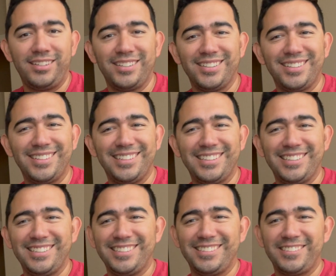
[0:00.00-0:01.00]

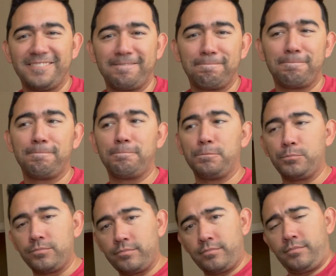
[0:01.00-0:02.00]

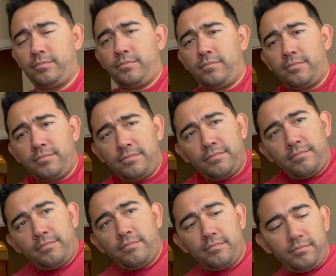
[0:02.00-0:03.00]

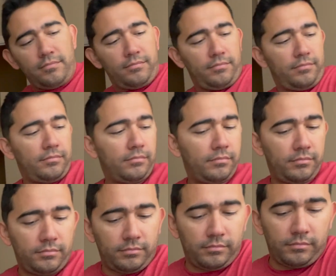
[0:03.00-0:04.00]

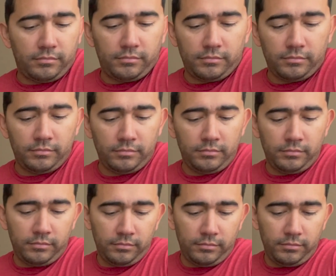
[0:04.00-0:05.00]

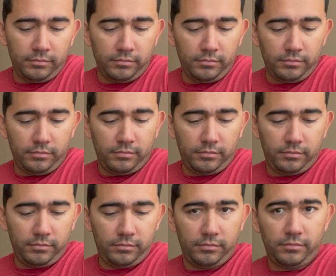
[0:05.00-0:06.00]

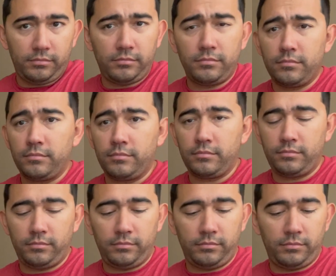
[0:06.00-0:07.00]

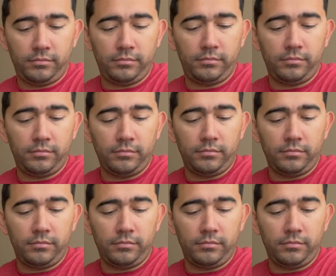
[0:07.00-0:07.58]
No words are spoken by the person on screen.